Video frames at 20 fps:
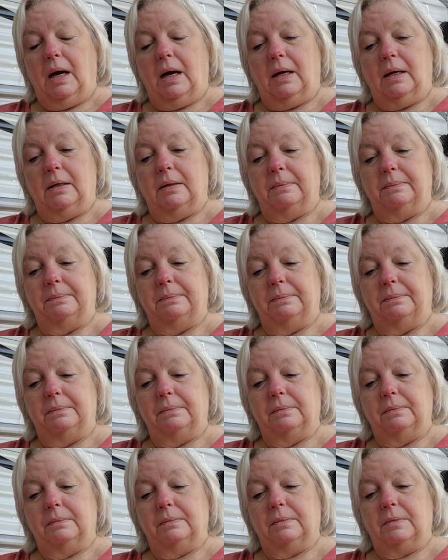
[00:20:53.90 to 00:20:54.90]
Um,
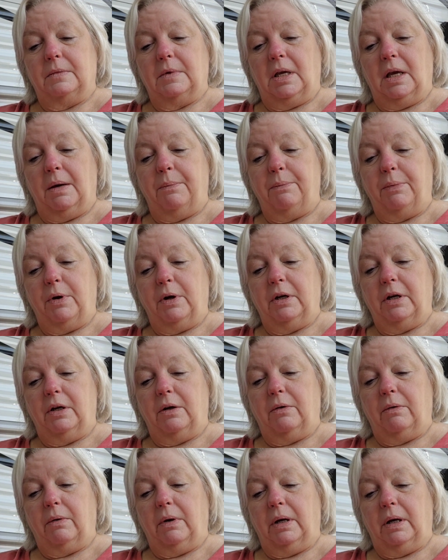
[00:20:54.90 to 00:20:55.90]
Camp
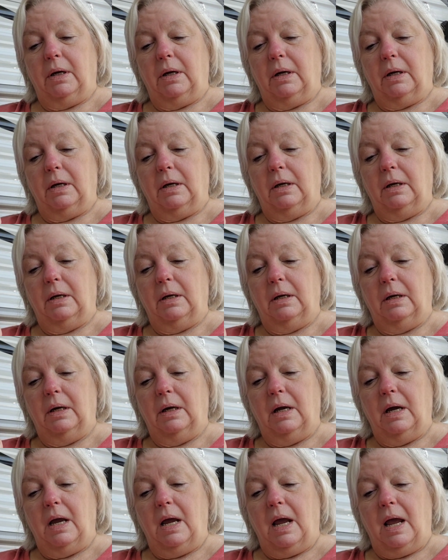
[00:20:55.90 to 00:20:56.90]
Boggy Creek
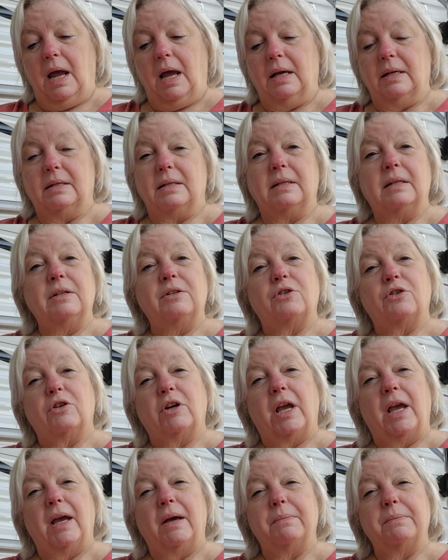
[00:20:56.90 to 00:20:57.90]
has sister
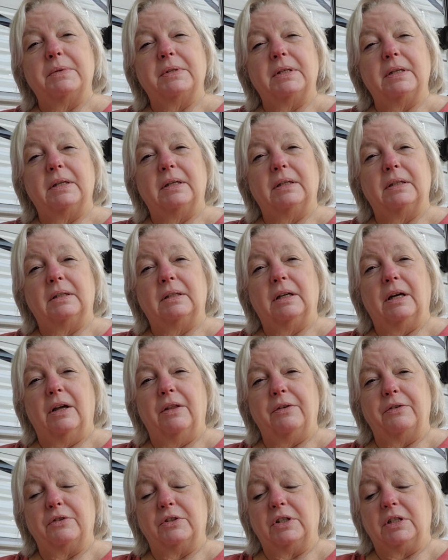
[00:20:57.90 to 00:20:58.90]
camps in
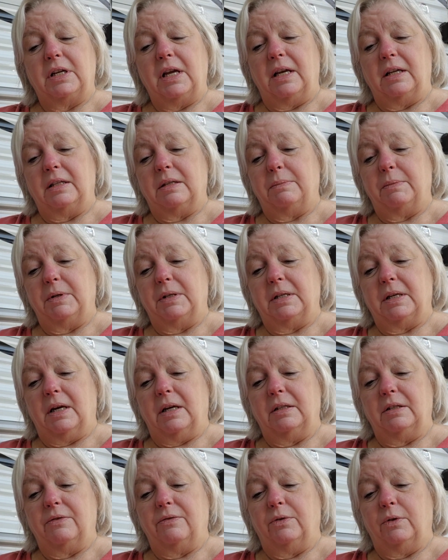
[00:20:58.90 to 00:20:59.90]
other states
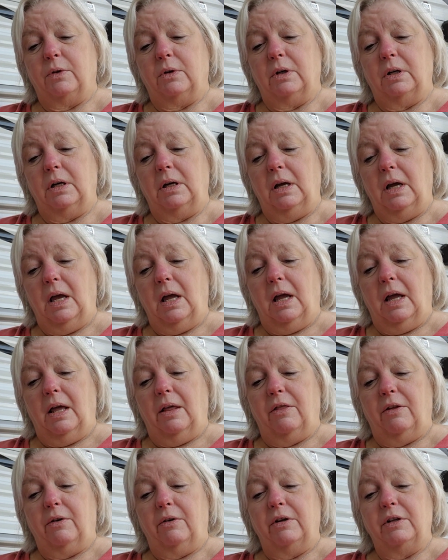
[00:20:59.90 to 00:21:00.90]
besides Florida.
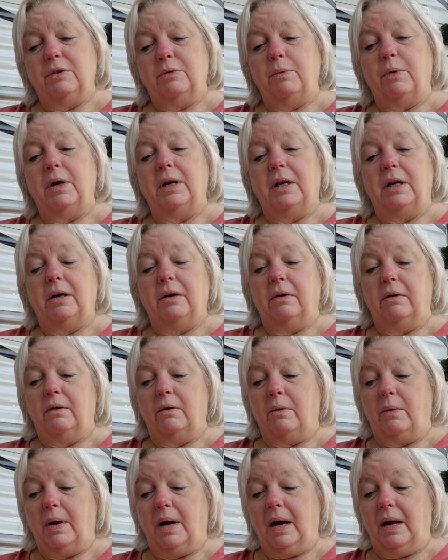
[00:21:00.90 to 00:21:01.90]
There is one here
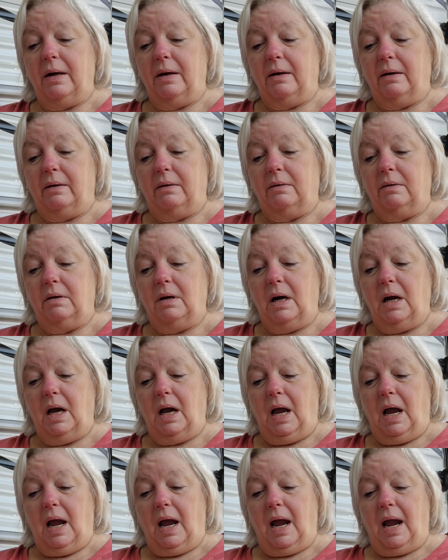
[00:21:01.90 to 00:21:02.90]
in Ohio,
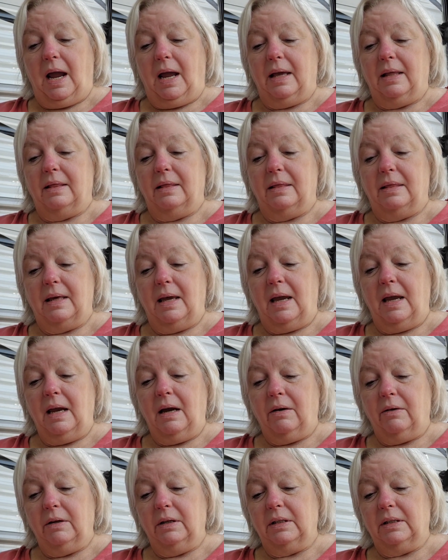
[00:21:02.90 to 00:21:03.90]
and
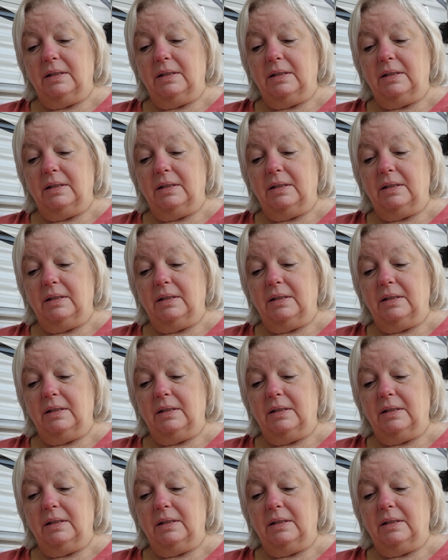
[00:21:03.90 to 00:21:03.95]
they are